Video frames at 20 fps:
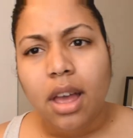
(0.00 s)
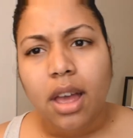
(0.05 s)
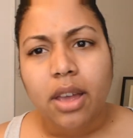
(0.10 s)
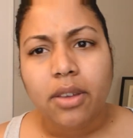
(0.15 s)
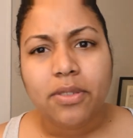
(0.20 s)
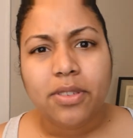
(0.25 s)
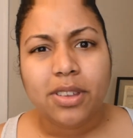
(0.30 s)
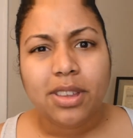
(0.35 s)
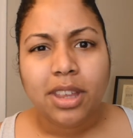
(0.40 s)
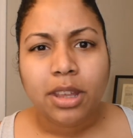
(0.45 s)
I
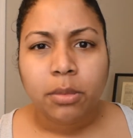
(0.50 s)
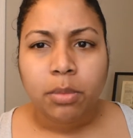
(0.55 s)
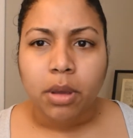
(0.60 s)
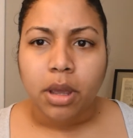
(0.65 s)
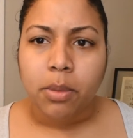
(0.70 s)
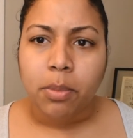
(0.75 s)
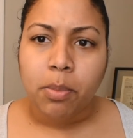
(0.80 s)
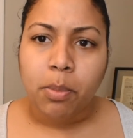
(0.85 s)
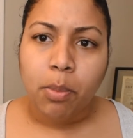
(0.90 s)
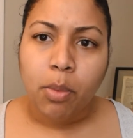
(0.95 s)
feel like my
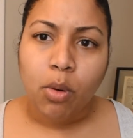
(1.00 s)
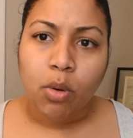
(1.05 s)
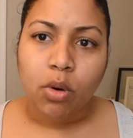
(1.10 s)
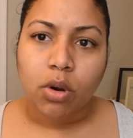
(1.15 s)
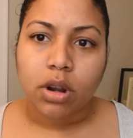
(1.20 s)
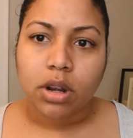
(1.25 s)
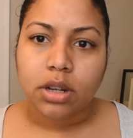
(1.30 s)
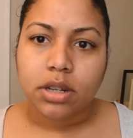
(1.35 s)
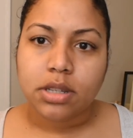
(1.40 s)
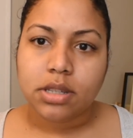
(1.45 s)

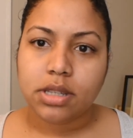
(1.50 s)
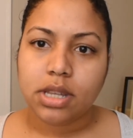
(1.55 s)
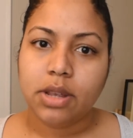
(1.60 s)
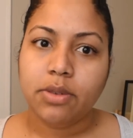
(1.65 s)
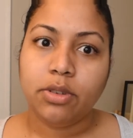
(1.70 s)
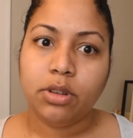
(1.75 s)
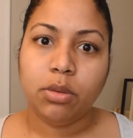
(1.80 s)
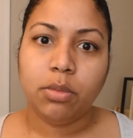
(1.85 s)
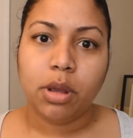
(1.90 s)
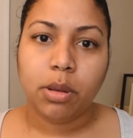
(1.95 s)
pores,
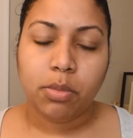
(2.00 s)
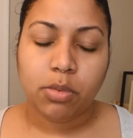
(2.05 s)
even though my